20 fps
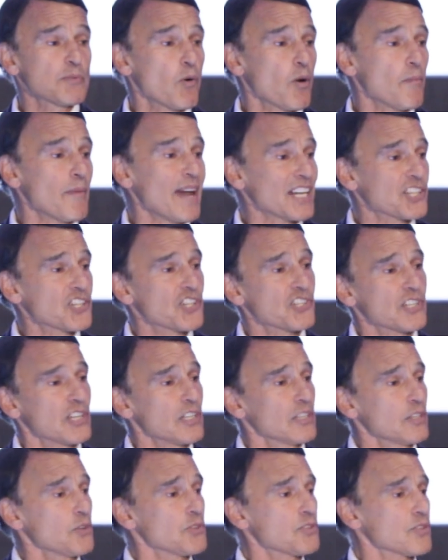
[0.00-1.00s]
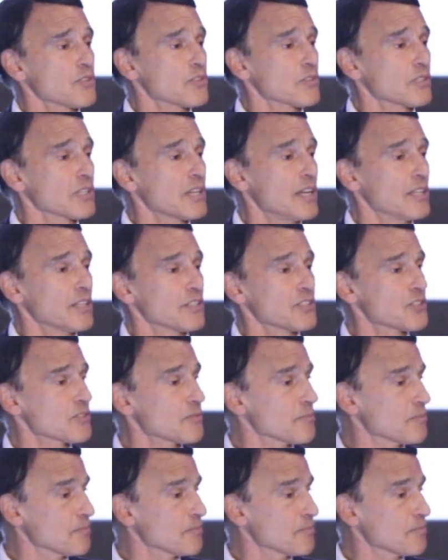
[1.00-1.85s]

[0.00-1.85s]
more matches than he loses in college.